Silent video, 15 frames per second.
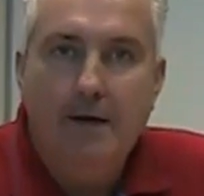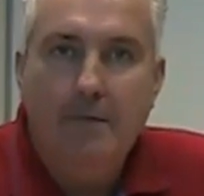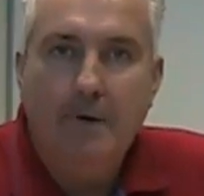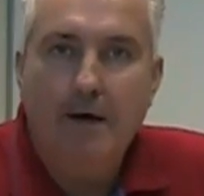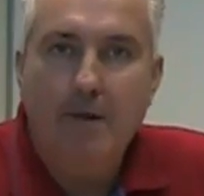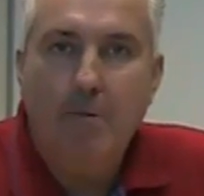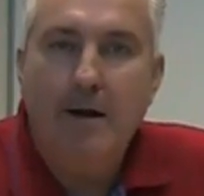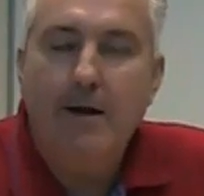
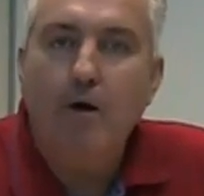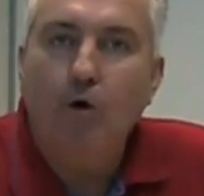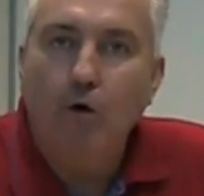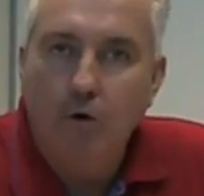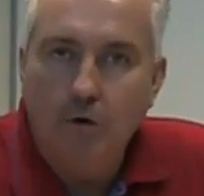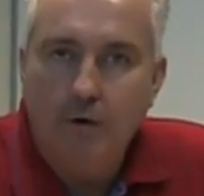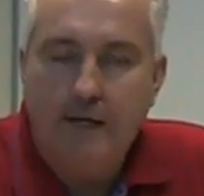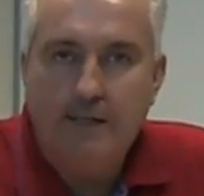By the way,
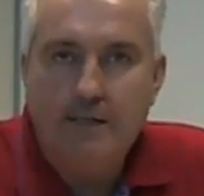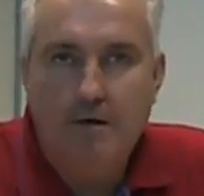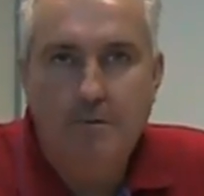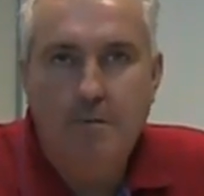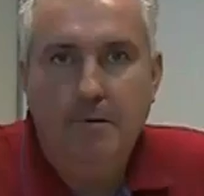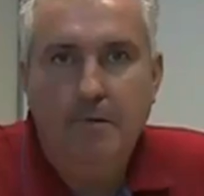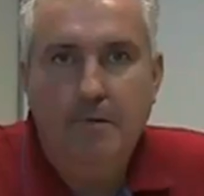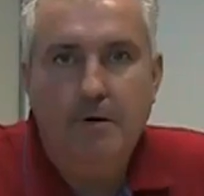all let's hope
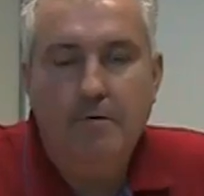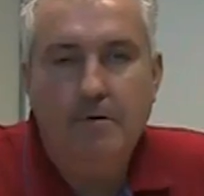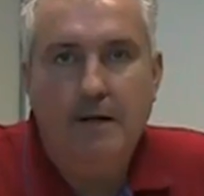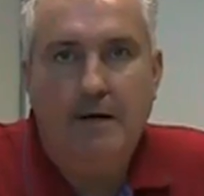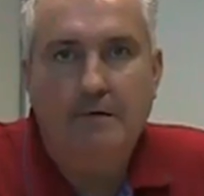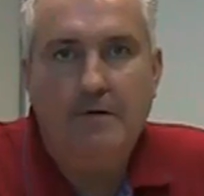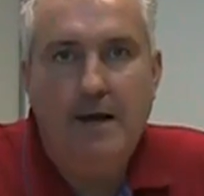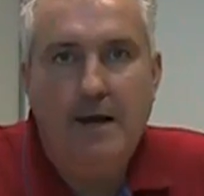that we all
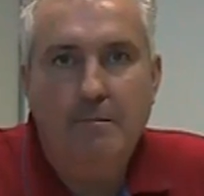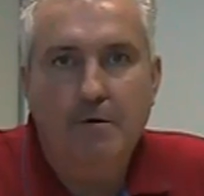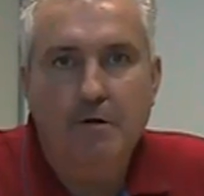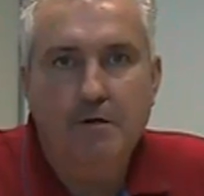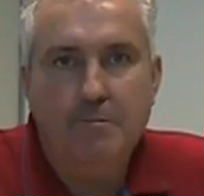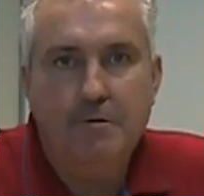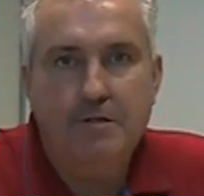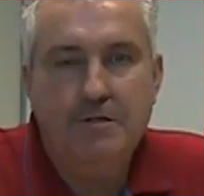have a
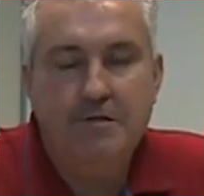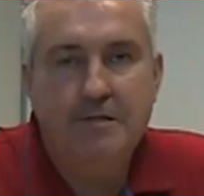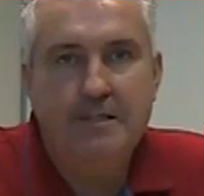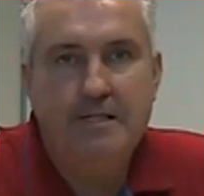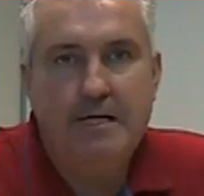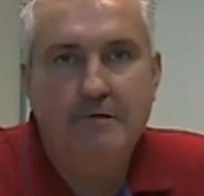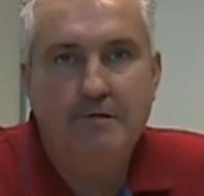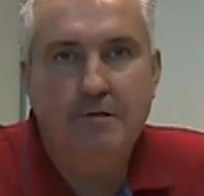prosperous and
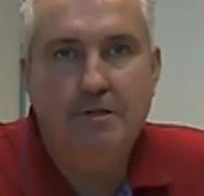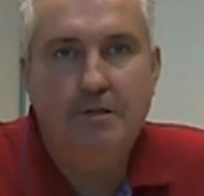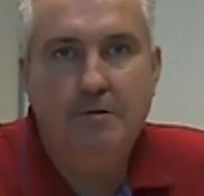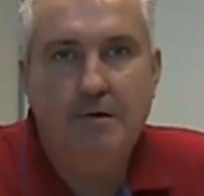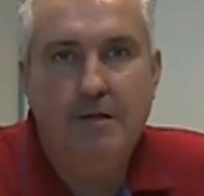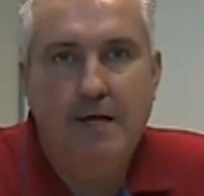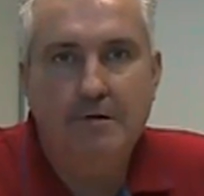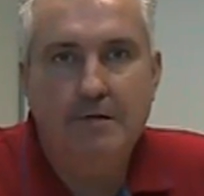successful
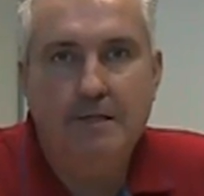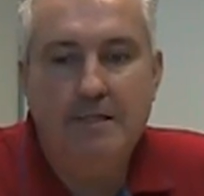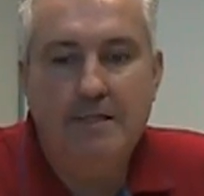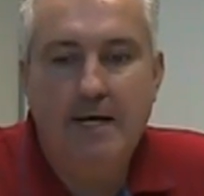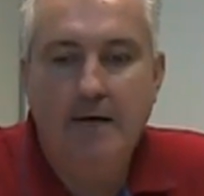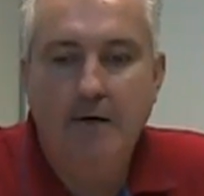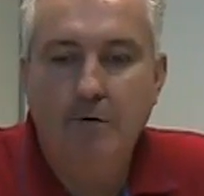2010.